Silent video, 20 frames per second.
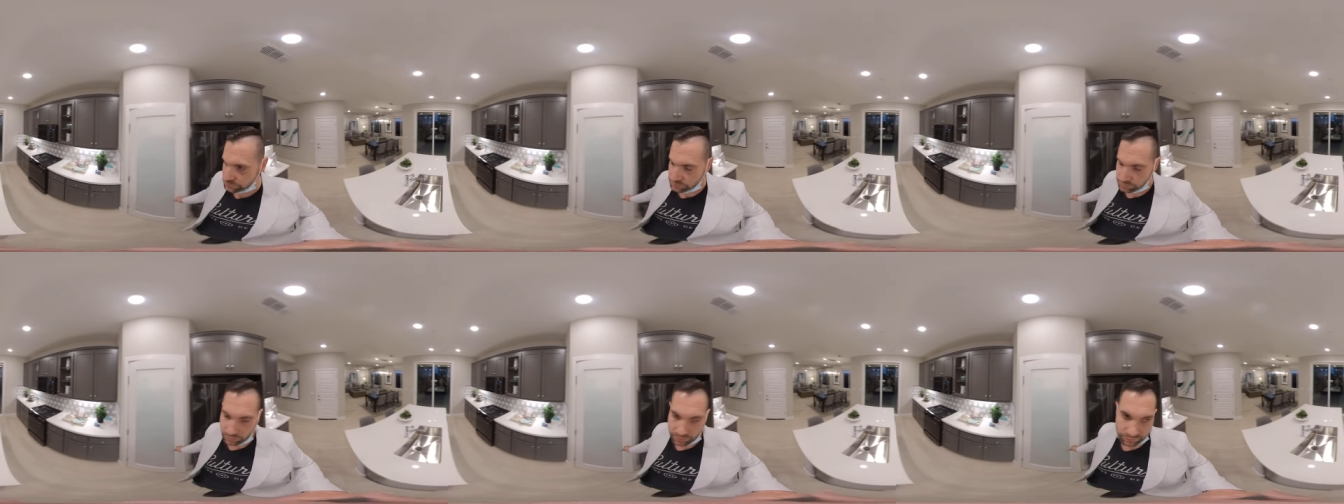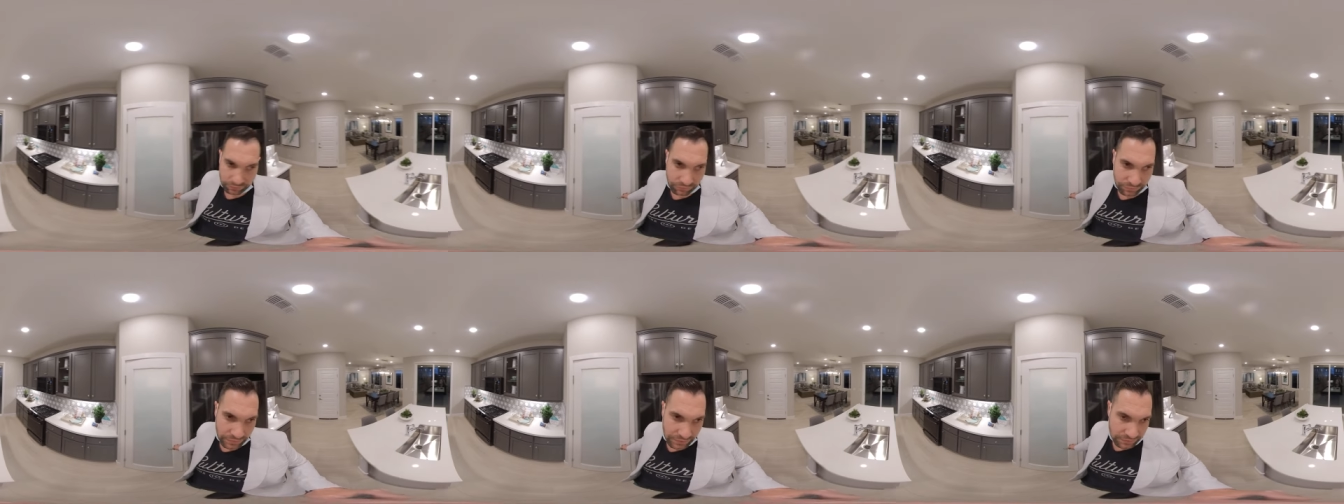square
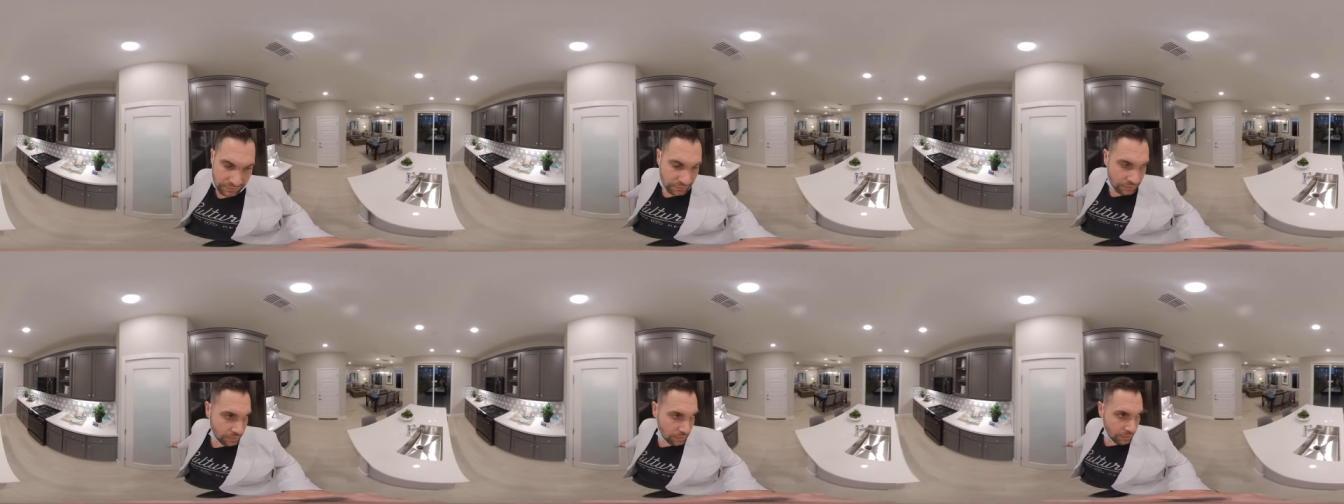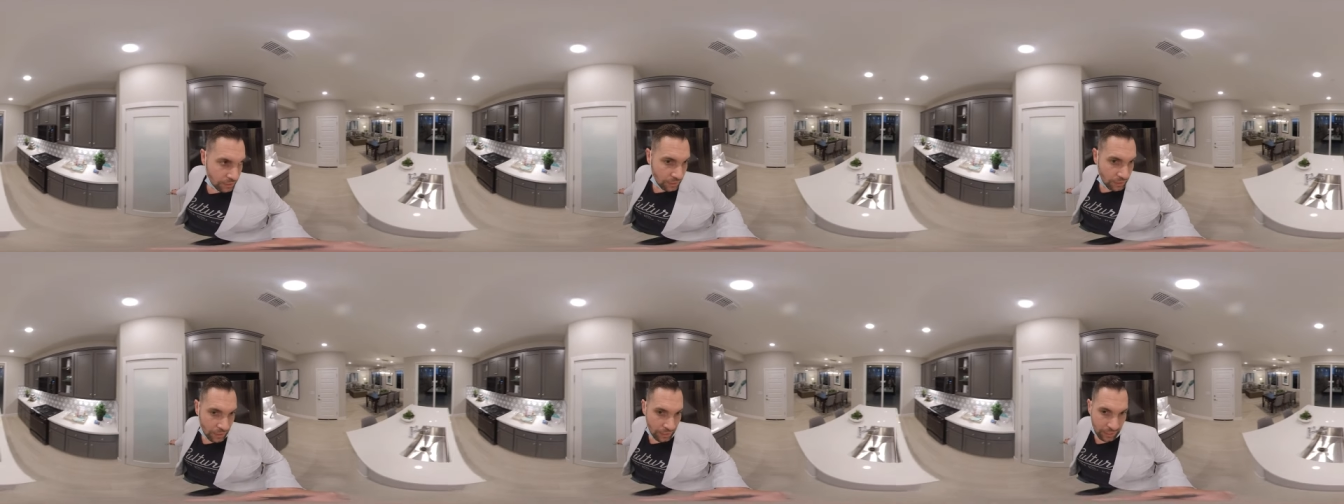feet,
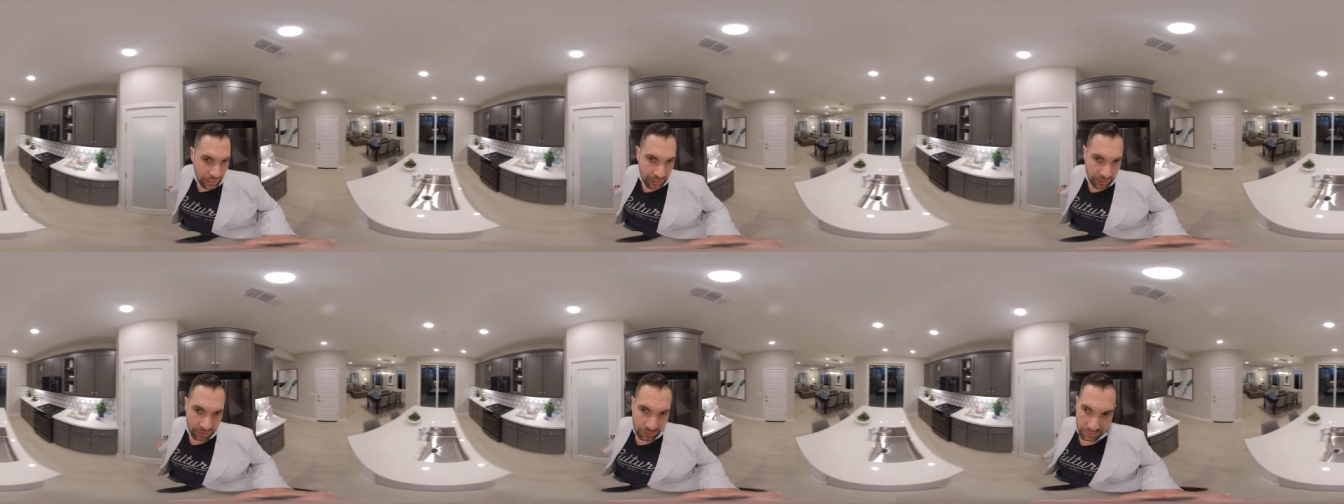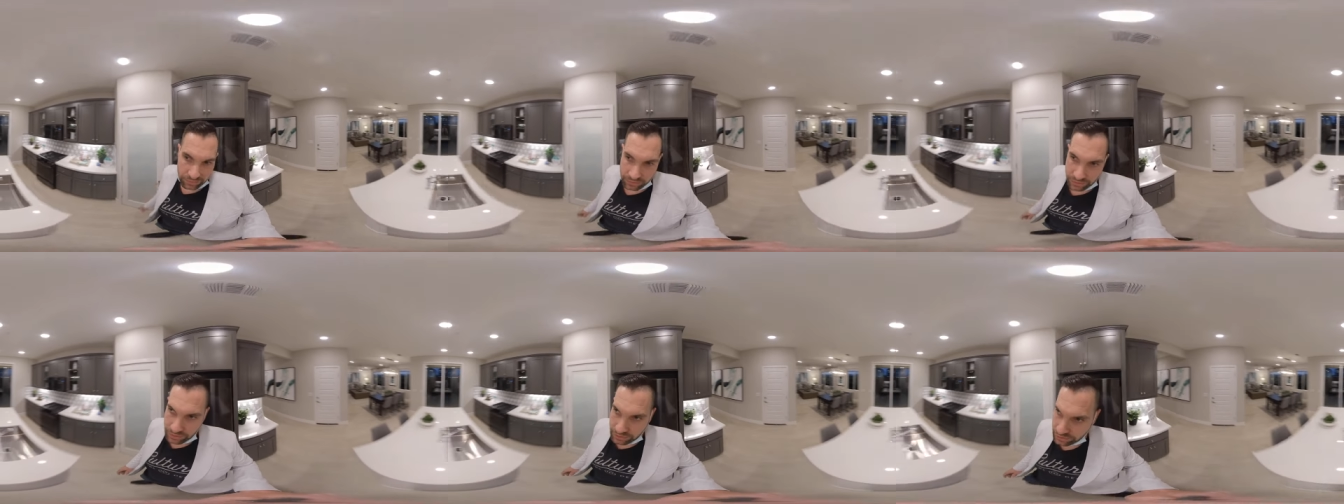and
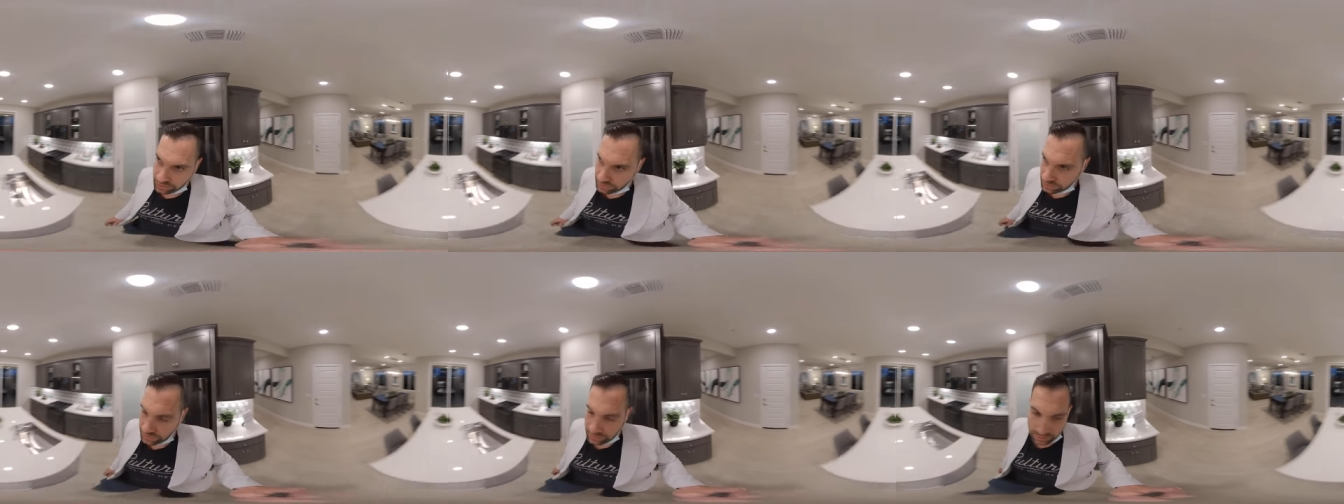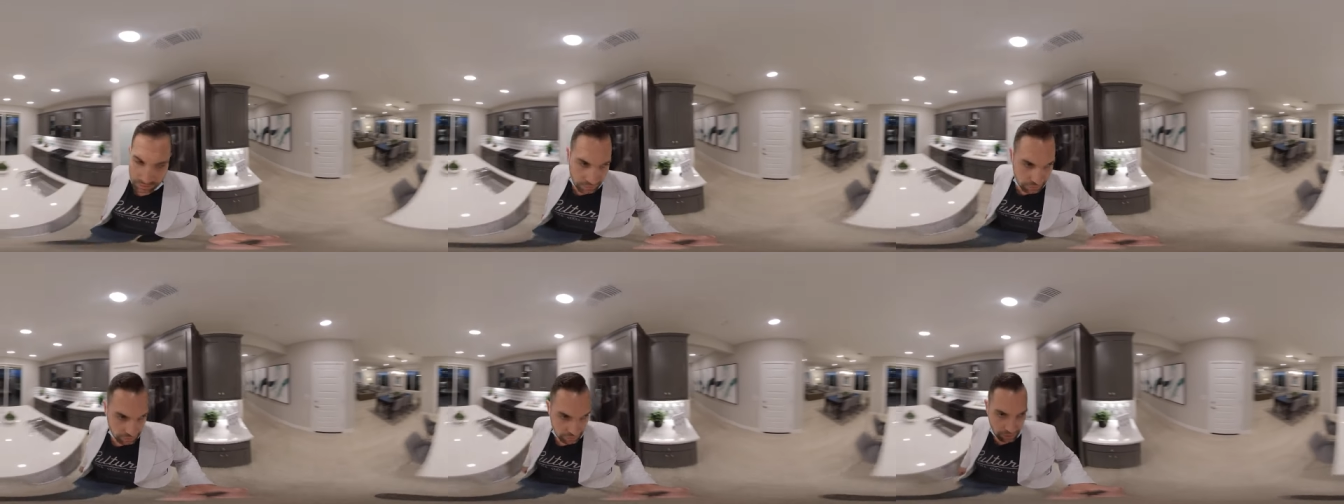the
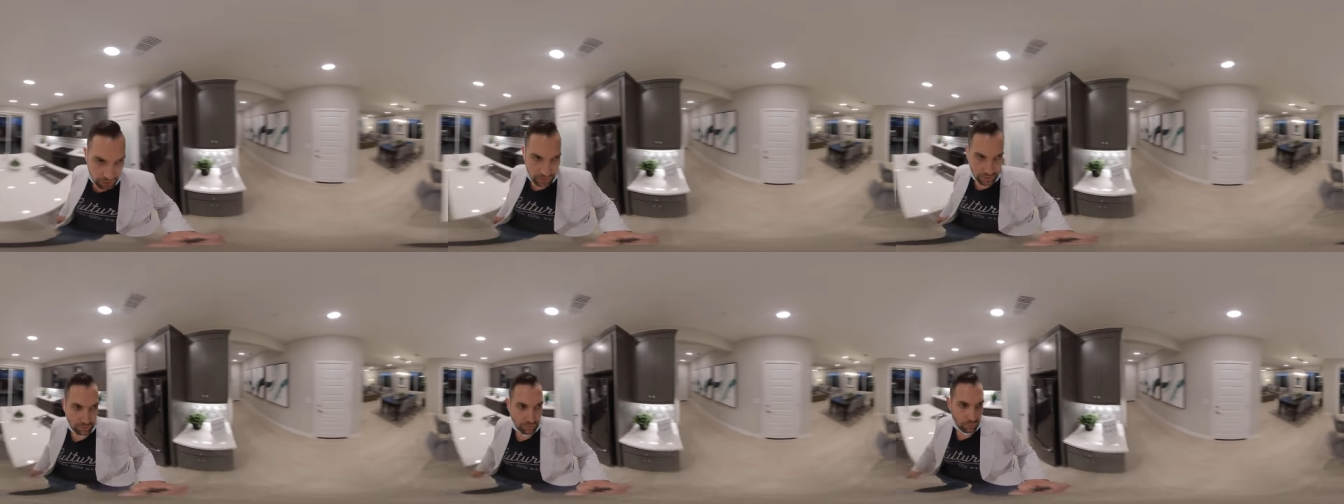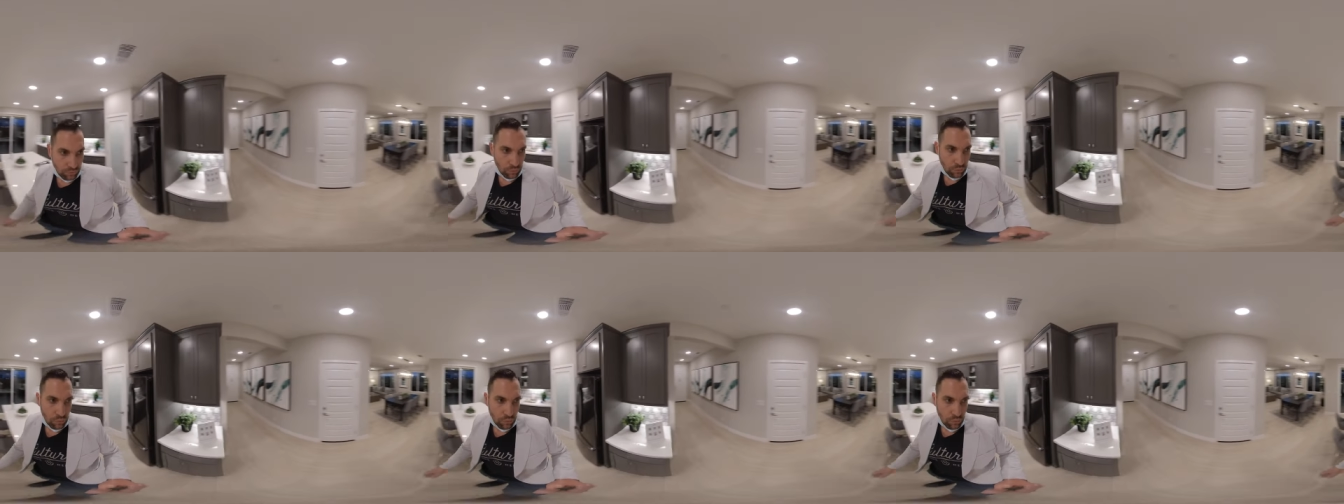uh,